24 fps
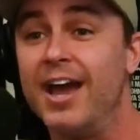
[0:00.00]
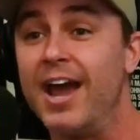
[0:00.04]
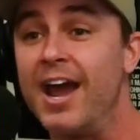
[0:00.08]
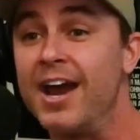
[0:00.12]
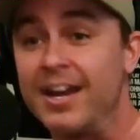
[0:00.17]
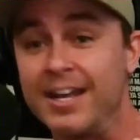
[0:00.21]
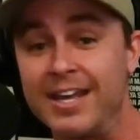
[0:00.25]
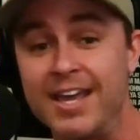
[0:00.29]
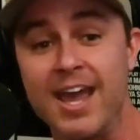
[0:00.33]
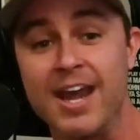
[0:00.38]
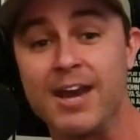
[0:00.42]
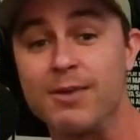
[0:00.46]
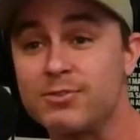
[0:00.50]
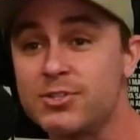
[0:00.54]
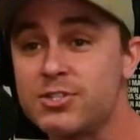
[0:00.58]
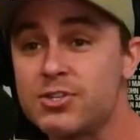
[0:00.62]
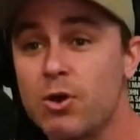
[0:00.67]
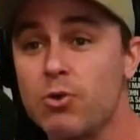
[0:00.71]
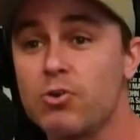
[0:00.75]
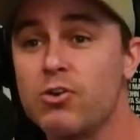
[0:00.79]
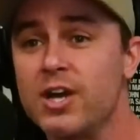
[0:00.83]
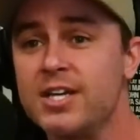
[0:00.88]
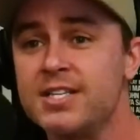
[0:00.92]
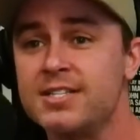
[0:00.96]
And again, it was
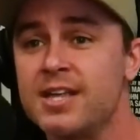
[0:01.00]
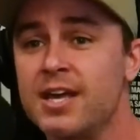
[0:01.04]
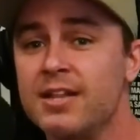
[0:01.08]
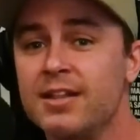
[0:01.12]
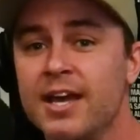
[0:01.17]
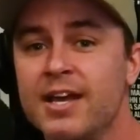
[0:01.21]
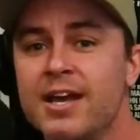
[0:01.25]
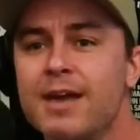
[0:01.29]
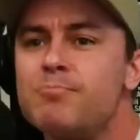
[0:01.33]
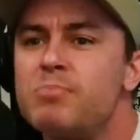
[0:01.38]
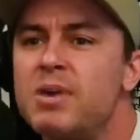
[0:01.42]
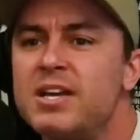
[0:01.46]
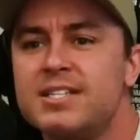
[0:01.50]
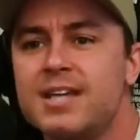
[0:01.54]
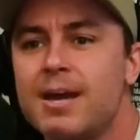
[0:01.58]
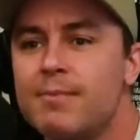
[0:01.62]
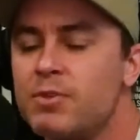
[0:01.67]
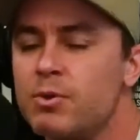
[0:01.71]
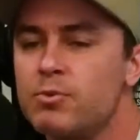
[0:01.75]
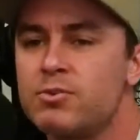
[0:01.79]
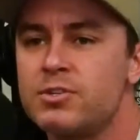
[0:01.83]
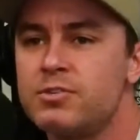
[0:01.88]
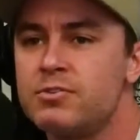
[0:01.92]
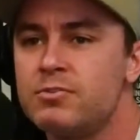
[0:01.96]
so crazy that at base
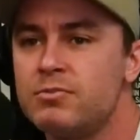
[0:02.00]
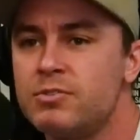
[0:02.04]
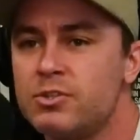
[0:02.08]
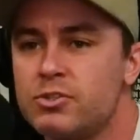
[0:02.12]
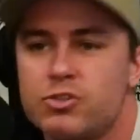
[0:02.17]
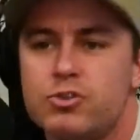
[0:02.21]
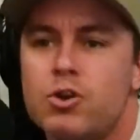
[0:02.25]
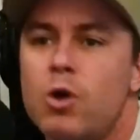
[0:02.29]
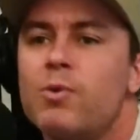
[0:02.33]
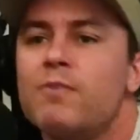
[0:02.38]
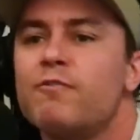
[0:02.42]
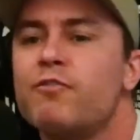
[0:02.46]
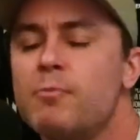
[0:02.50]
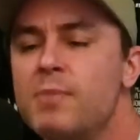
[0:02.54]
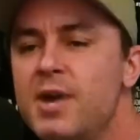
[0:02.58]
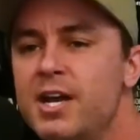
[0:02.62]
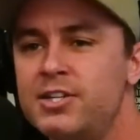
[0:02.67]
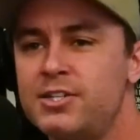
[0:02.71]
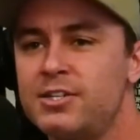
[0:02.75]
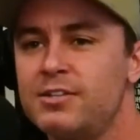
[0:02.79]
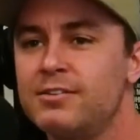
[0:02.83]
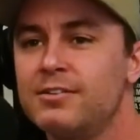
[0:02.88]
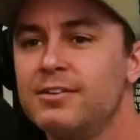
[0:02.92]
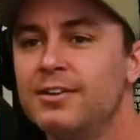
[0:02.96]
camp, there was just no
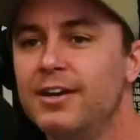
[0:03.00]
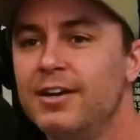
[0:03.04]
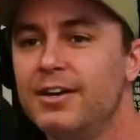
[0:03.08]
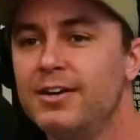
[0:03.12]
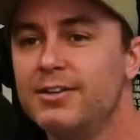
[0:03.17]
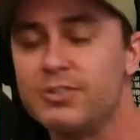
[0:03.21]
information.